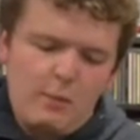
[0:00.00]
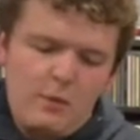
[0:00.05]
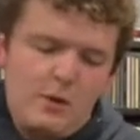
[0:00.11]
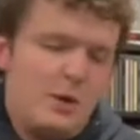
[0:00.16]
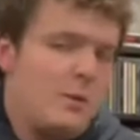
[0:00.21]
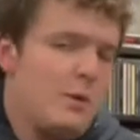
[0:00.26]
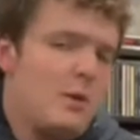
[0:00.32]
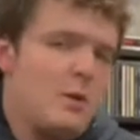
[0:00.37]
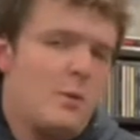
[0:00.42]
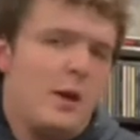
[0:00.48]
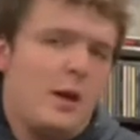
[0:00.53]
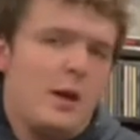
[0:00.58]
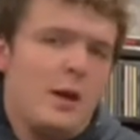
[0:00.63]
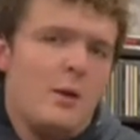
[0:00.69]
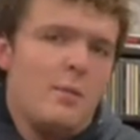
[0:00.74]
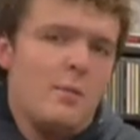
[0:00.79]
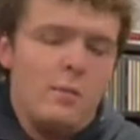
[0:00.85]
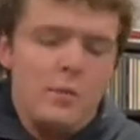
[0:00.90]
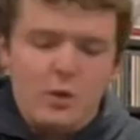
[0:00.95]
Same with the White
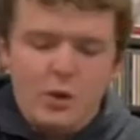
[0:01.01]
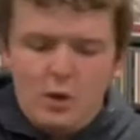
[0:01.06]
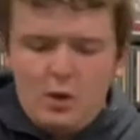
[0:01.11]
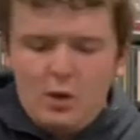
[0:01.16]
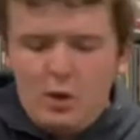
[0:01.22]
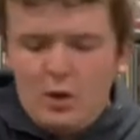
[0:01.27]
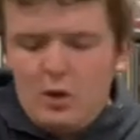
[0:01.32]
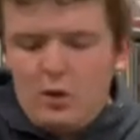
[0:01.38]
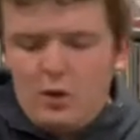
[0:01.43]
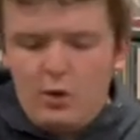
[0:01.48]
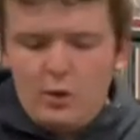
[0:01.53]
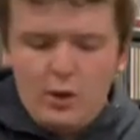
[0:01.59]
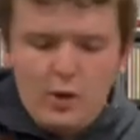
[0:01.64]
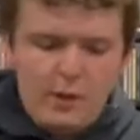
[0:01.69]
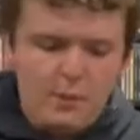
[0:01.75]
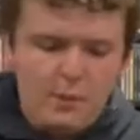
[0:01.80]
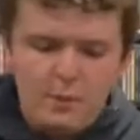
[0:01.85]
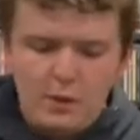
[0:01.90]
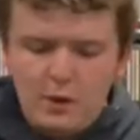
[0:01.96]
Album growing
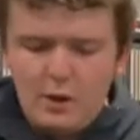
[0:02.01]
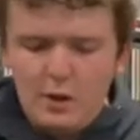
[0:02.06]
up.